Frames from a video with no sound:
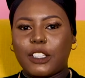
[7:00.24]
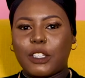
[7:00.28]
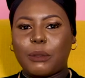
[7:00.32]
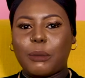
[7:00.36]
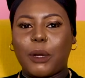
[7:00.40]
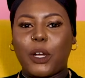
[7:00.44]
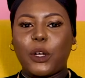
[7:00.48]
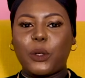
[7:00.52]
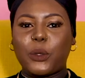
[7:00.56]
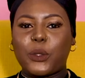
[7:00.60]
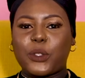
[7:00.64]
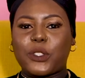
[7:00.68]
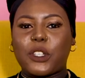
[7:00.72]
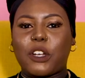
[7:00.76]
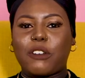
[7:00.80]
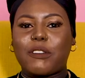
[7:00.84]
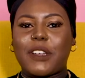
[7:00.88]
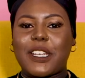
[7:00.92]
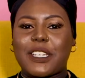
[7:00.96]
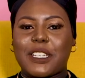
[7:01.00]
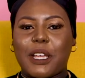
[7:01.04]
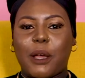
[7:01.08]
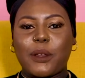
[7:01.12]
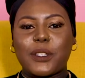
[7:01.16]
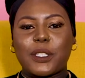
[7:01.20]
You might also
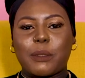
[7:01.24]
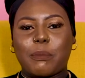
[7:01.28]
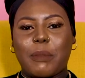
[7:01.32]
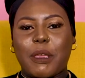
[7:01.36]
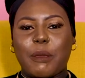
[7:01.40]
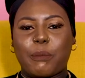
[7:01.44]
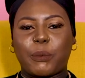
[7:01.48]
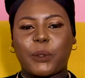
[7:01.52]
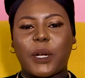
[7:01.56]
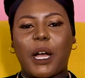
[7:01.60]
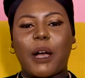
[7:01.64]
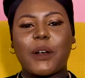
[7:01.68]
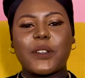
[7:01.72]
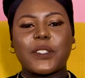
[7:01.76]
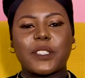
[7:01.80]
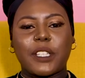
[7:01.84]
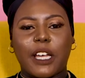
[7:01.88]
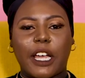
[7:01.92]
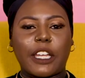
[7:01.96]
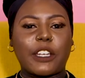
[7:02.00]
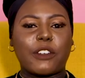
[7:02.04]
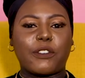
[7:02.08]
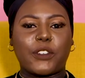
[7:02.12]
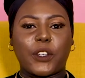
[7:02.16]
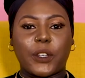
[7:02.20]
reach out to people
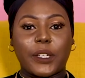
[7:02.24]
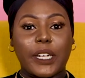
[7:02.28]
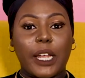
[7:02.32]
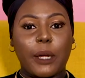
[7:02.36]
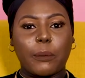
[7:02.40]
outside of your